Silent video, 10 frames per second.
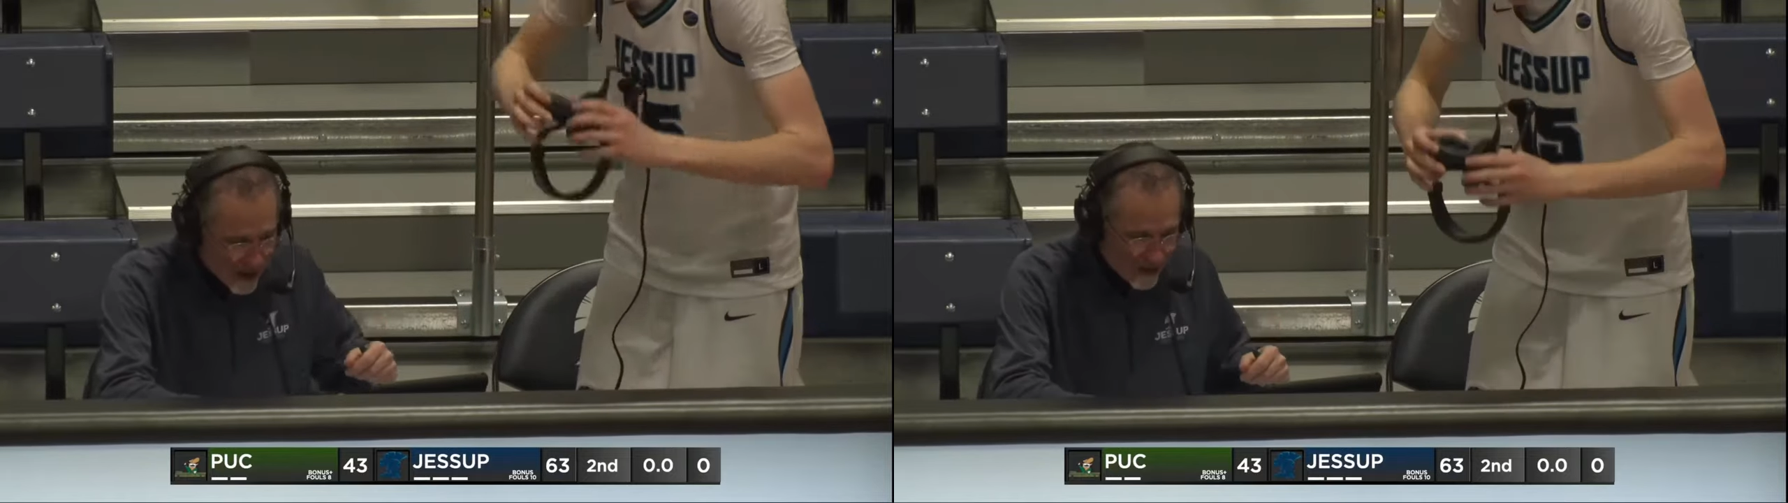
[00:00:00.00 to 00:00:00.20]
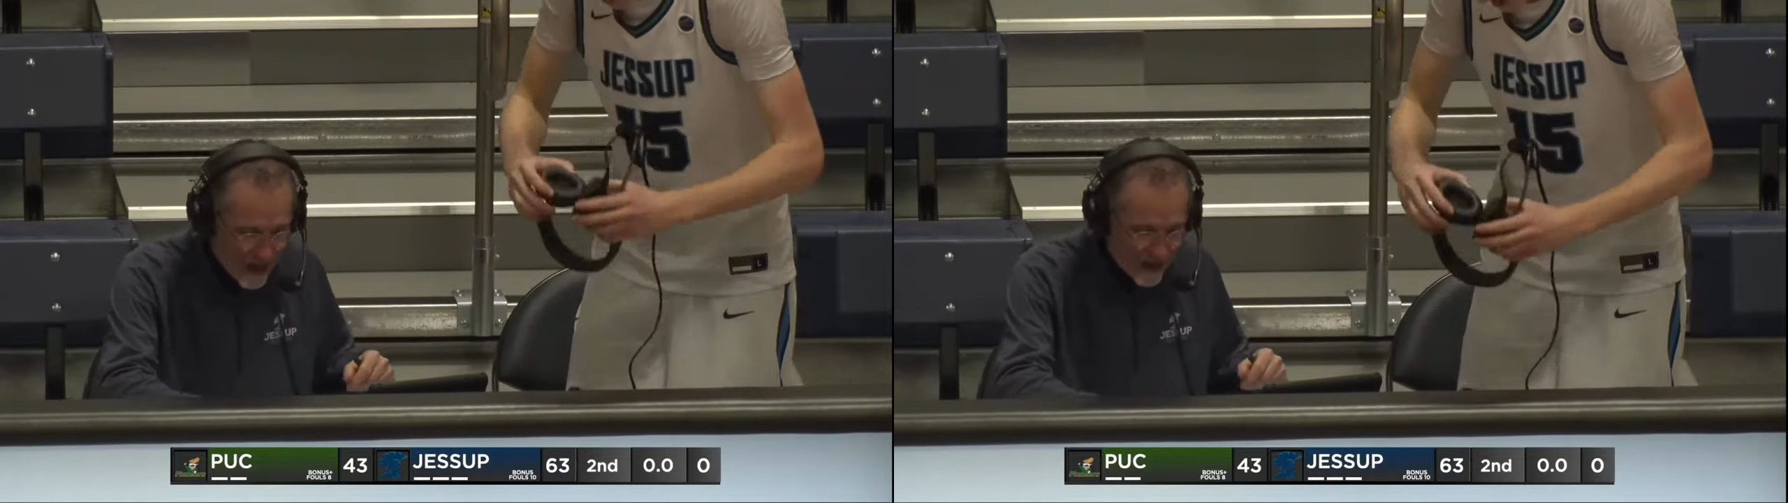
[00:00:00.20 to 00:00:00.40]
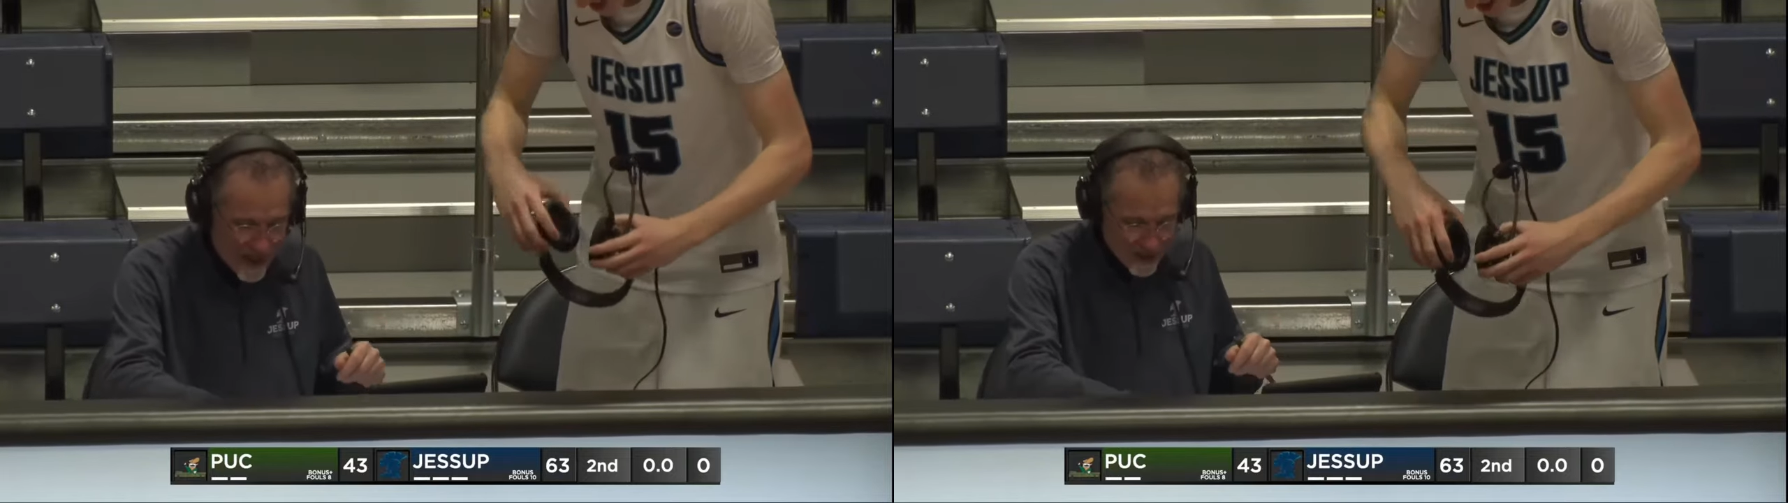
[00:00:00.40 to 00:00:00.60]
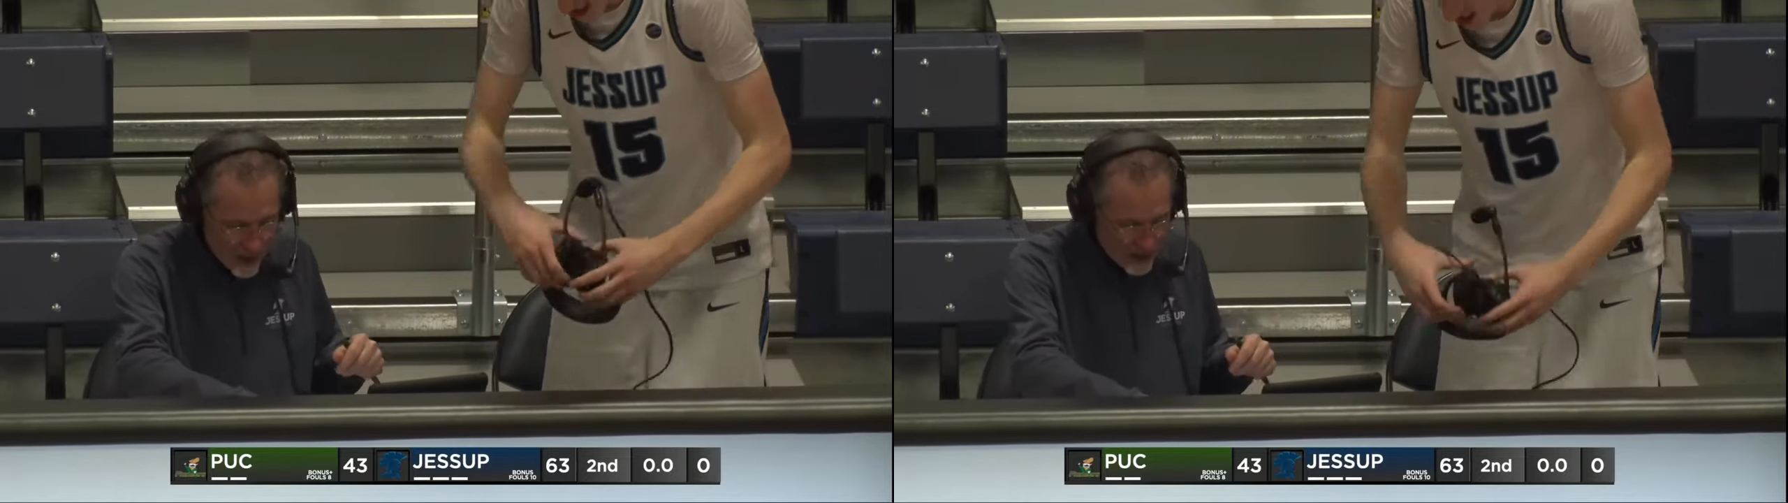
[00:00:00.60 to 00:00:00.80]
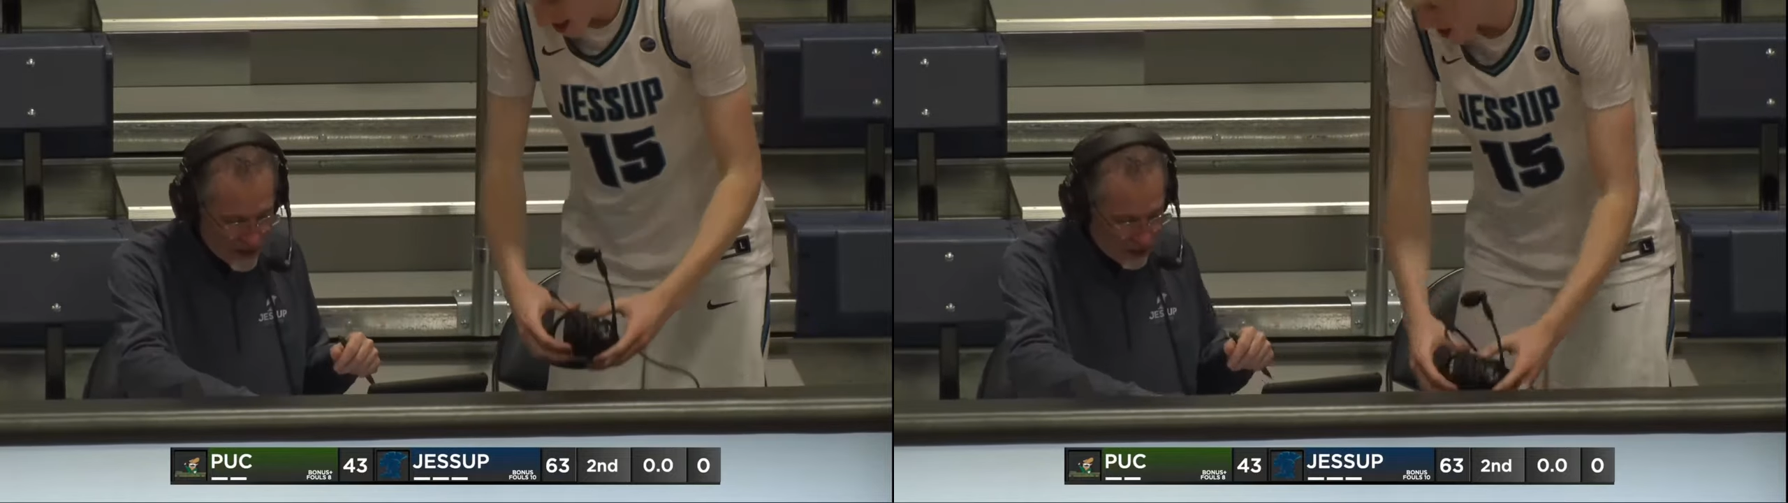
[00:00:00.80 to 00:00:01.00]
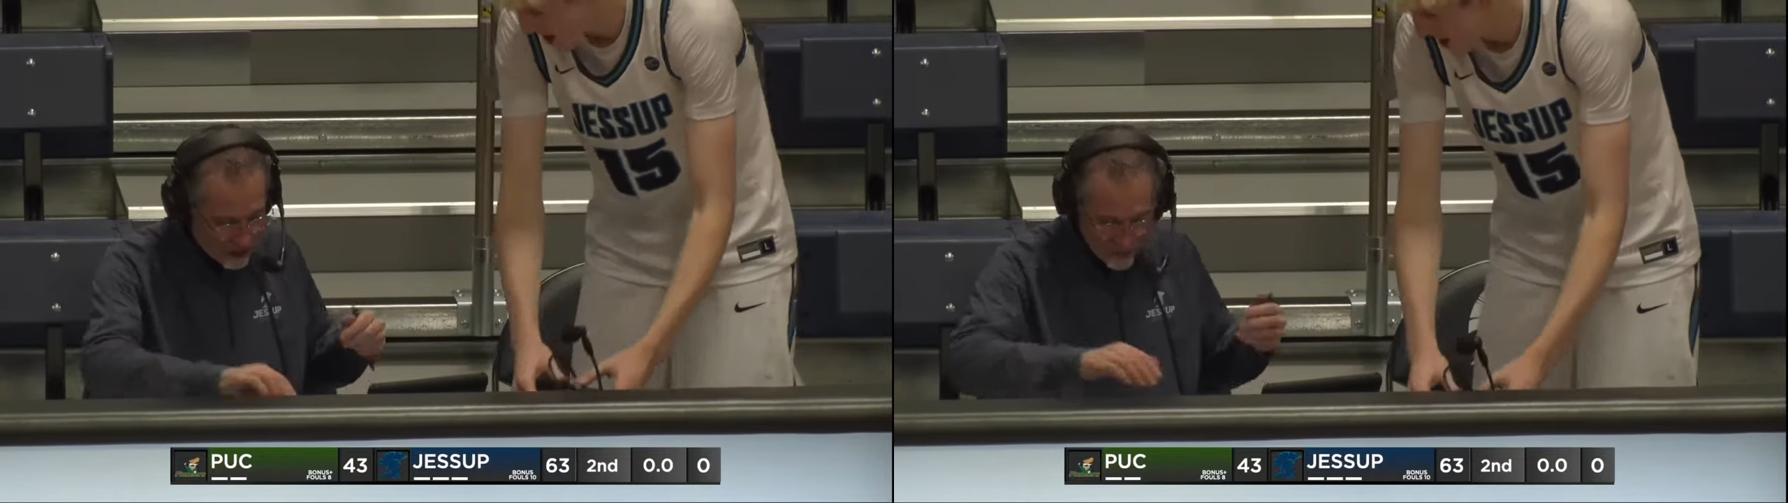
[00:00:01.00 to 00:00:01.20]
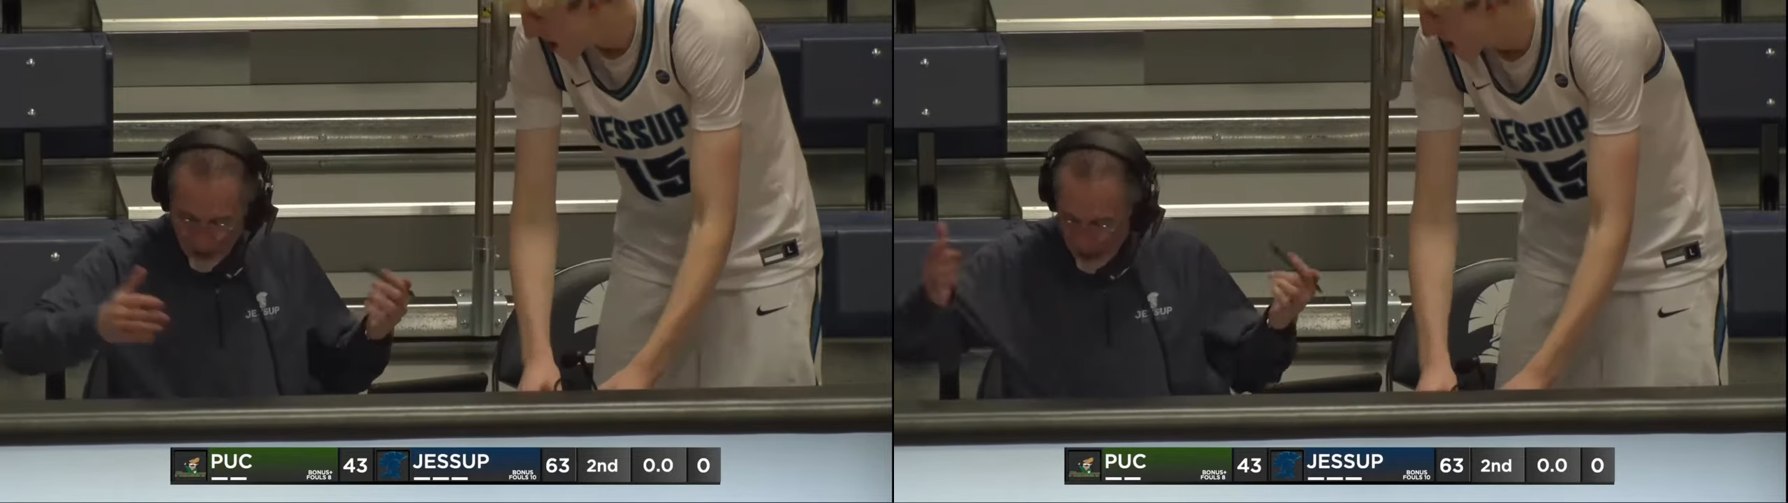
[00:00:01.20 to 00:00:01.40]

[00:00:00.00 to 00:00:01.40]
All right. That's Wyatt Studer.